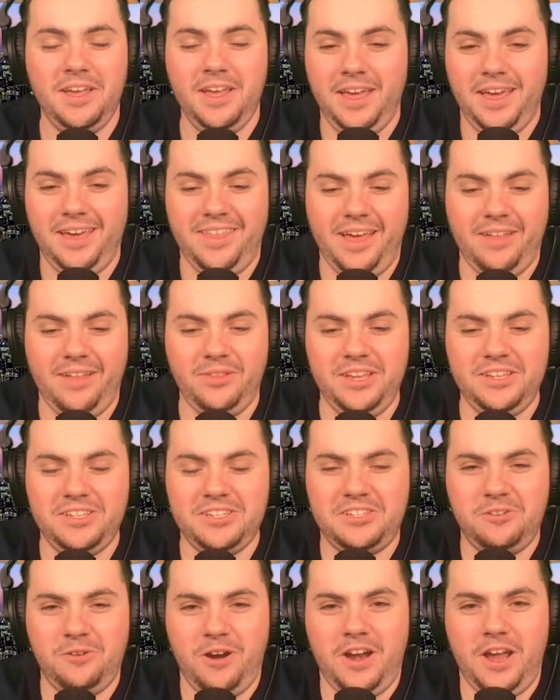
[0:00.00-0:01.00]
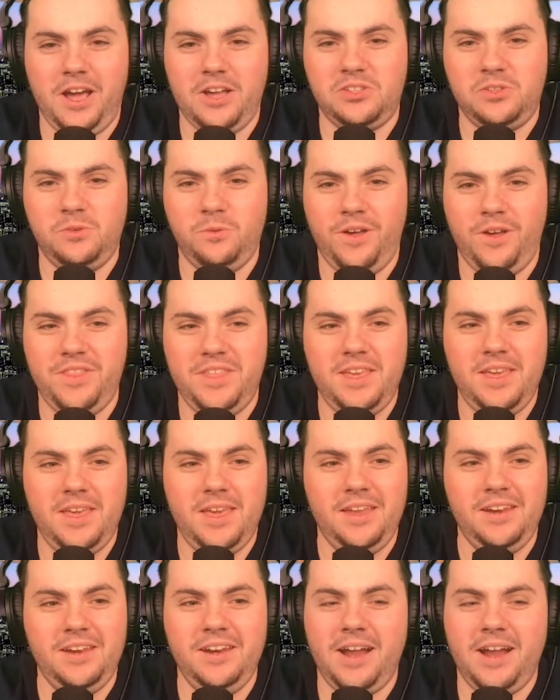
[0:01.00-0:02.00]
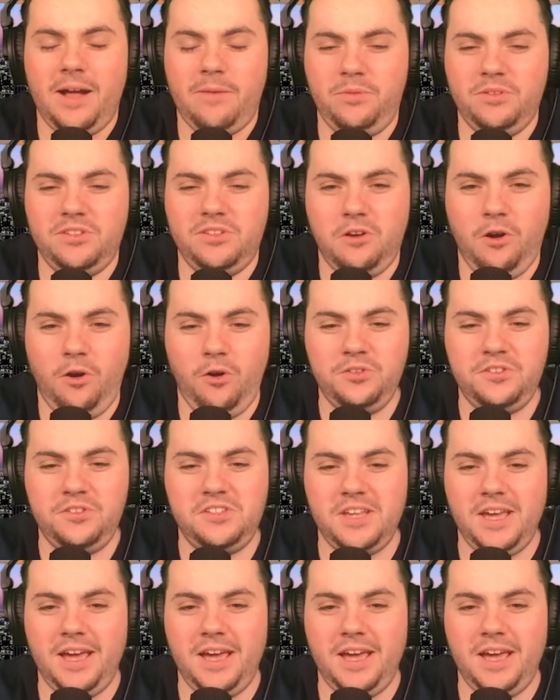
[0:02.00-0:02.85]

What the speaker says: And that leads us to our next one: the Indianapolis Colts